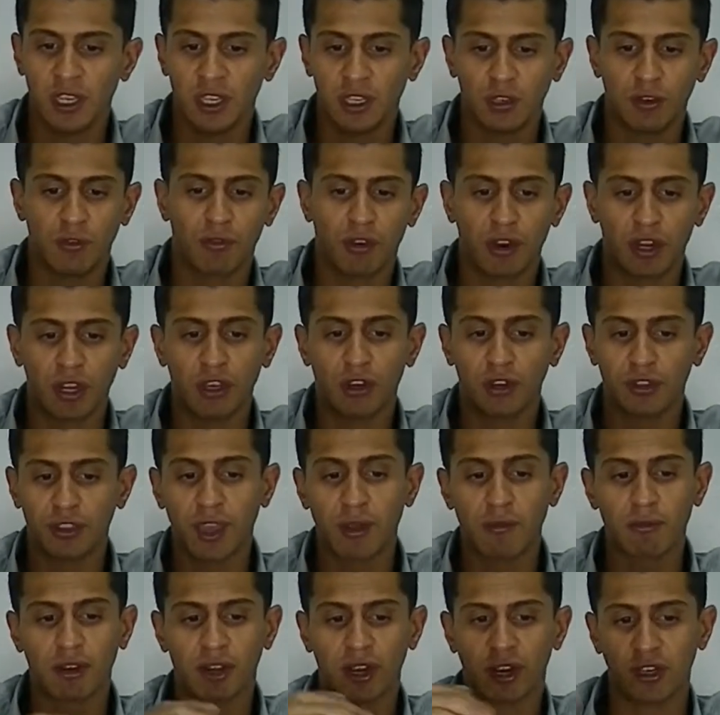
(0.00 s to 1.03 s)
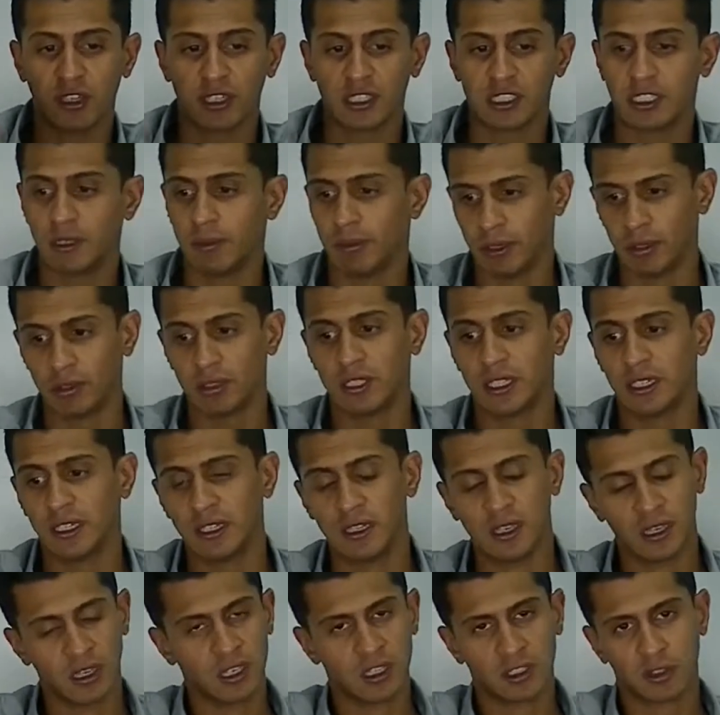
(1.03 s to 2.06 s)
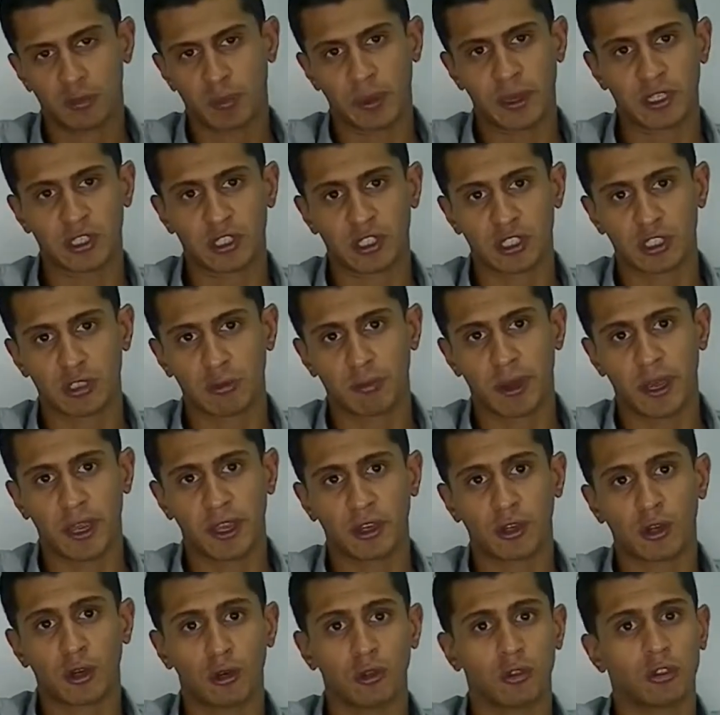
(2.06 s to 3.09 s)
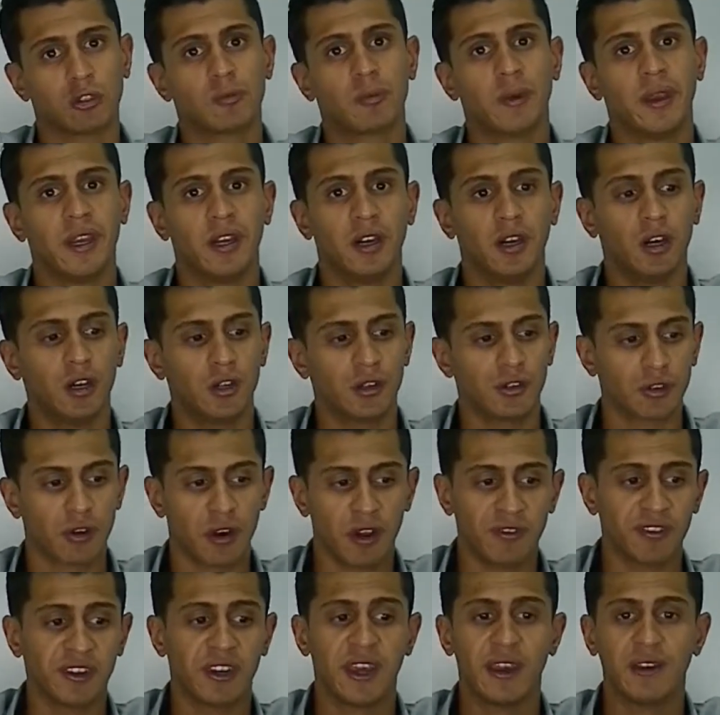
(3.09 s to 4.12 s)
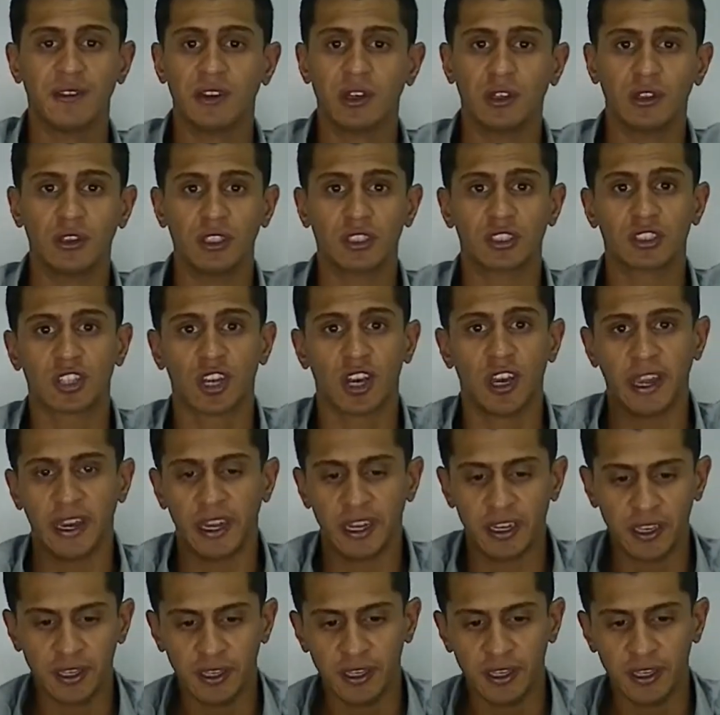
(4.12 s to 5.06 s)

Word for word: You've already got that redundancy built in. It's best just to buy a cold spare hard drive and have it on the side.